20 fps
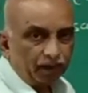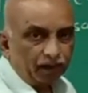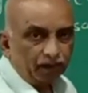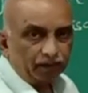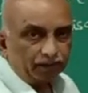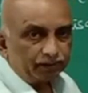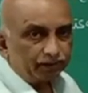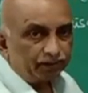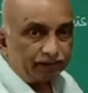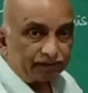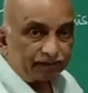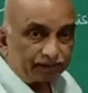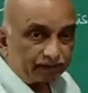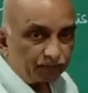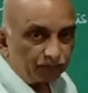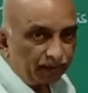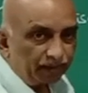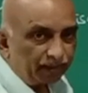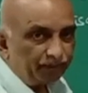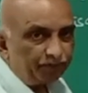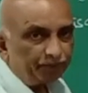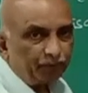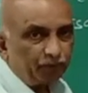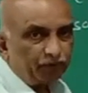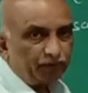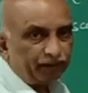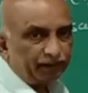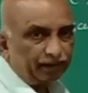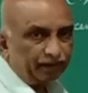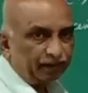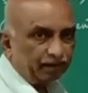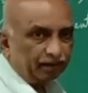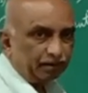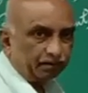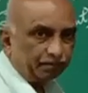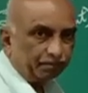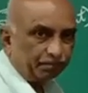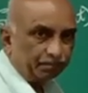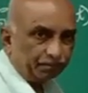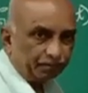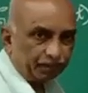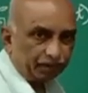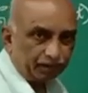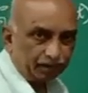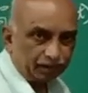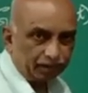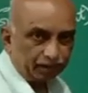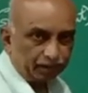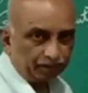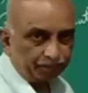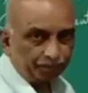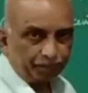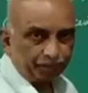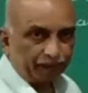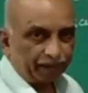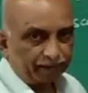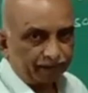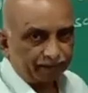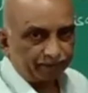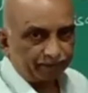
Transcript: This is one important part.